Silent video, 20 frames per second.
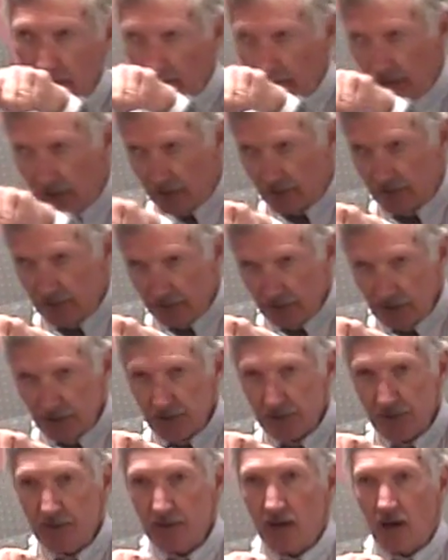And
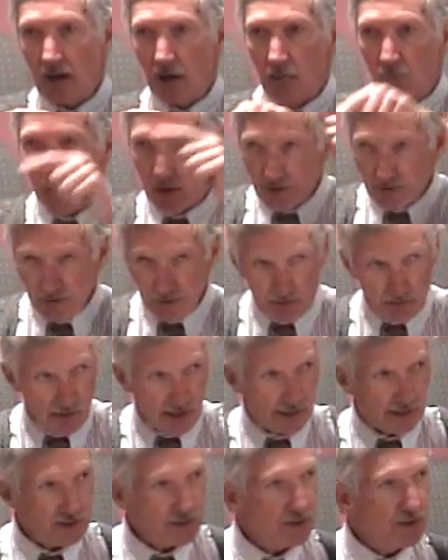these are what
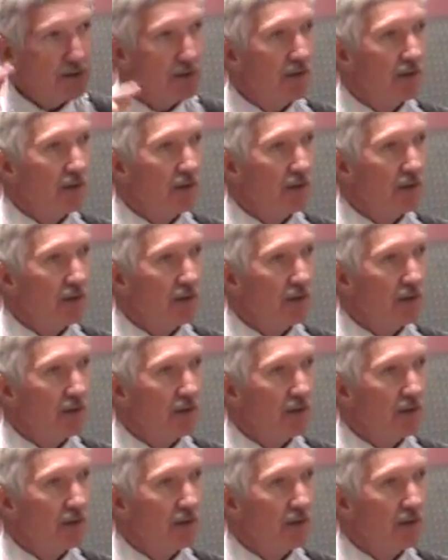selects